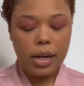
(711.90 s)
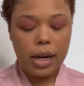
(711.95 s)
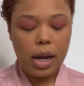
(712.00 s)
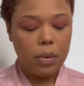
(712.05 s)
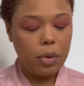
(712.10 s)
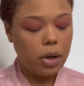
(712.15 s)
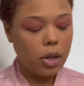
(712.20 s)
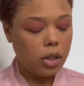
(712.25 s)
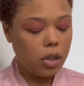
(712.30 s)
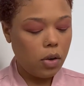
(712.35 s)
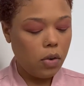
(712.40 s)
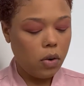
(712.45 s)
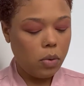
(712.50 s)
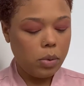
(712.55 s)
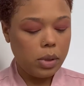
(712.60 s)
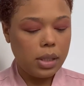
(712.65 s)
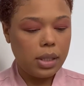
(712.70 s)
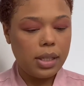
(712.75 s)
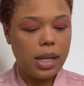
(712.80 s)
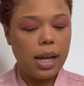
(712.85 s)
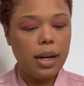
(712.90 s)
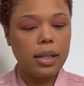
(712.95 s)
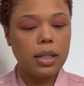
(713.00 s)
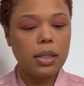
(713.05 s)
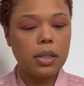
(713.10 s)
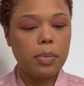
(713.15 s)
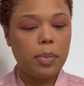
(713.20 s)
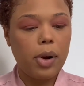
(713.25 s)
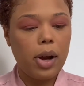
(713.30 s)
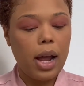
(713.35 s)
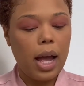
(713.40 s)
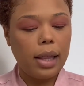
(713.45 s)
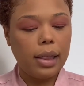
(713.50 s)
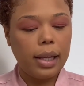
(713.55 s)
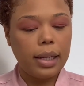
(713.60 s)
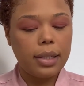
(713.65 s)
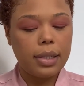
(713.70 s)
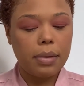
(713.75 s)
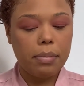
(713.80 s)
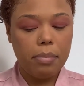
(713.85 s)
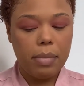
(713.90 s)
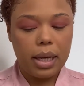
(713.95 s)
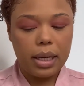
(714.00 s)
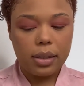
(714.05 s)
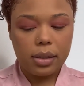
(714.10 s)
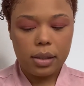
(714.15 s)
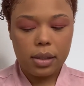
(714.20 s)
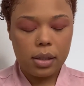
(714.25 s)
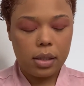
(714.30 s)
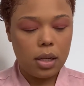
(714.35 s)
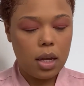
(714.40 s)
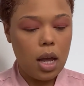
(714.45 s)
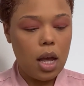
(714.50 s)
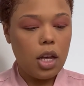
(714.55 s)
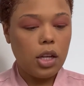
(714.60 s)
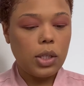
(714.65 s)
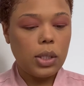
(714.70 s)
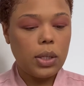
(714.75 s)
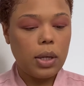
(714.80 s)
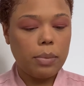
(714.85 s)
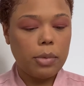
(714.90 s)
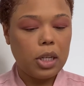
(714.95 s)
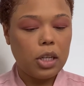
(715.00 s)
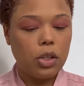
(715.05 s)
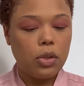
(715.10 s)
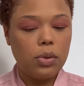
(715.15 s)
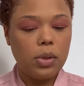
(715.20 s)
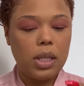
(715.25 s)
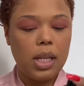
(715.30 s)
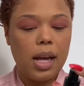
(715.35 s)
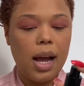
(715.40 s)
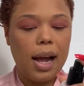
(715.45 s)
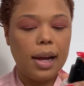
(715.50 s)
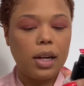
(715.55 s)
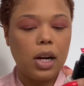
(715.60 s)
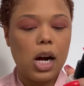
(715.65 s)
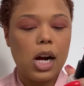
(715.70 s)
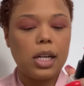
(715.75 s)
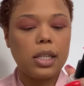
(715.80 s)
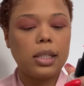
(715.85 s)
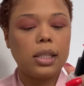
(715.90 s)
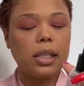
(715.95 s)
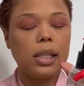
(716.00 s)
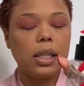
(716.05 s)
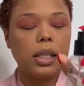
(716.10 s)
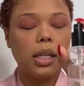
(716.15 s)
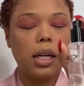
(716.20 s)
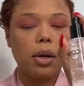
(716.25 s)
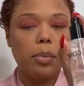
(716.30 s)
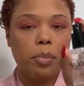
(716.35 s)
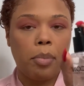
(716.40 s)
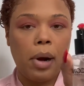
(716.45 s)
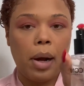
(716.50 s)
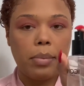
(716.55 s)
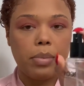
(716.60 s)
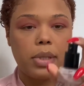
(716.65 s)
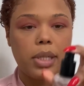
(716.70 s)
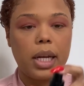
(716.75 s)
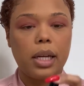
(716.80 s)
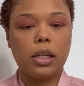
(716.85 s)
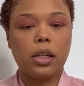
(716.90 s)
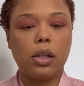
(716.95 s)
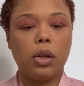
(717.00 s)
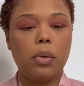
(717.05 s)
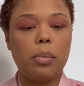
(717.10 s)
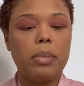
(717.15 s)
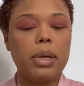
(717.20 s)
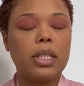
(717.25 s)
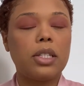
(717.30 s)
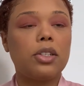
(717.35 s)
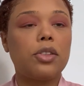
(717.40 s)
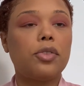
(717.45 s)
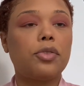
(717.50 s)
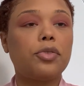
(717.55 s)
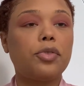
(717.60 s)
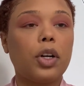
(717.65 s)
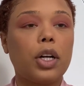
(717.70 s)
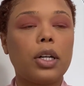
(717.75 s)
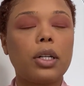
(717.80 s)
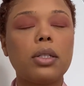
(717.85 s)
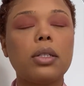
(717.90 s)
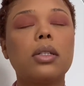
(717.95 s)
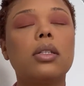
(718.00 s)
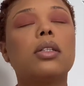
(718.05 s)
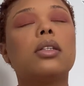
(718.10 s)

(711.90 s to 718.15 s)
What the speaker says: we're gonna go in with setting spray. I like to mix, so I'm gonna use the Iconic London Prep Set Glow Mist first.